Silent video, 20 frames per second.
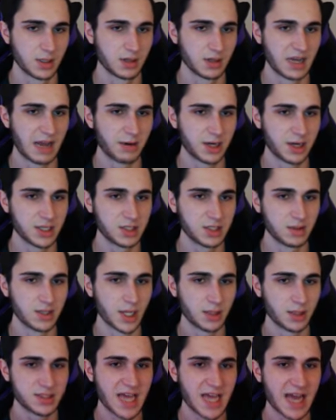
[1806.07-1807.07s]
Now we're going to do
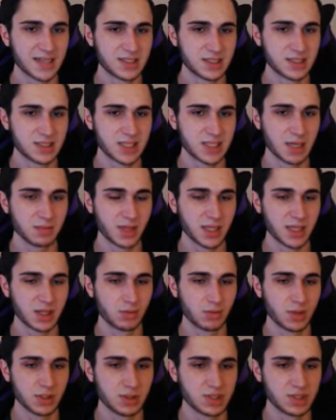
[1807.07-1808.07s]
another taxi skip like the
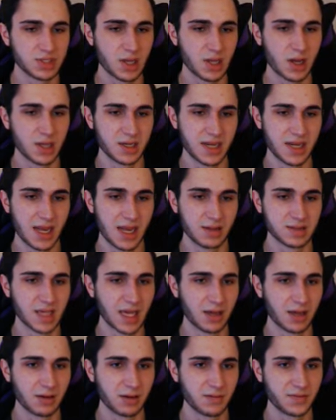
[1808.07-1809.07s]
one you saw in
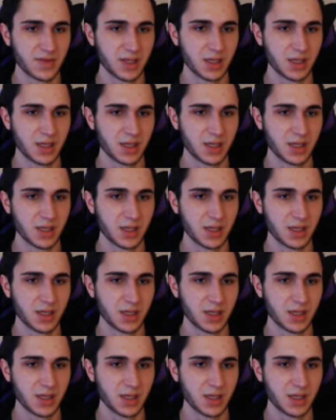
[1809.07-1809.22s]
downtown.